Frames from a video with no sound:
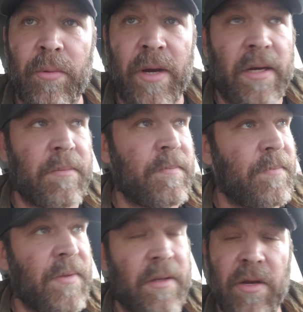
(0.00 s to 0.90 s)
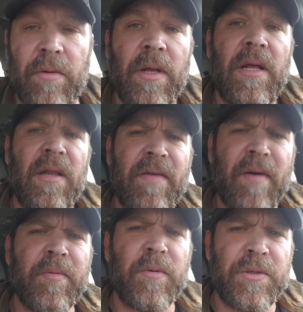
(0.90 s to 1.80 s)
Brandon, live
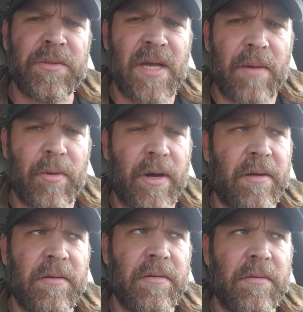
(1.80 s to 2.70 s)
up to what you say, Brandon.